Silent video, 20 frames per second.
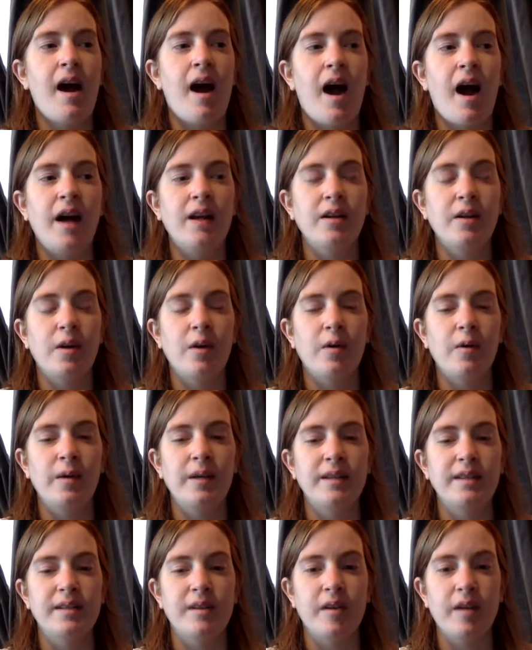I know
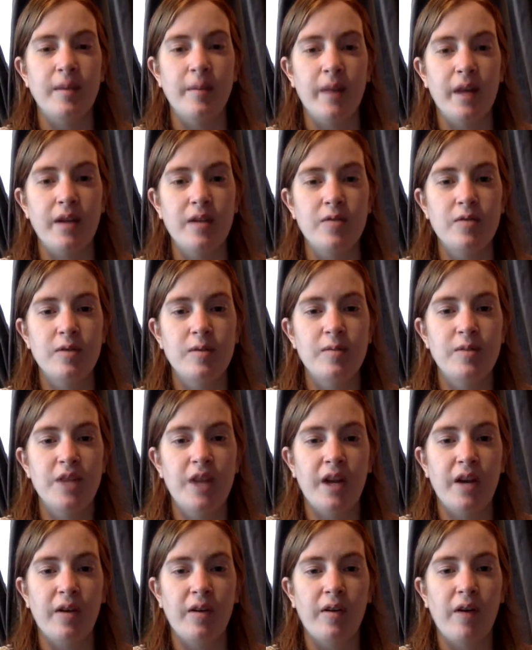in starting my YouTube
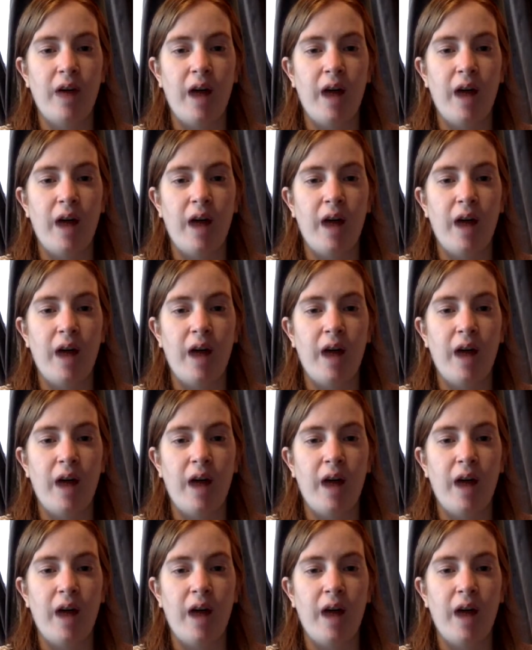channel,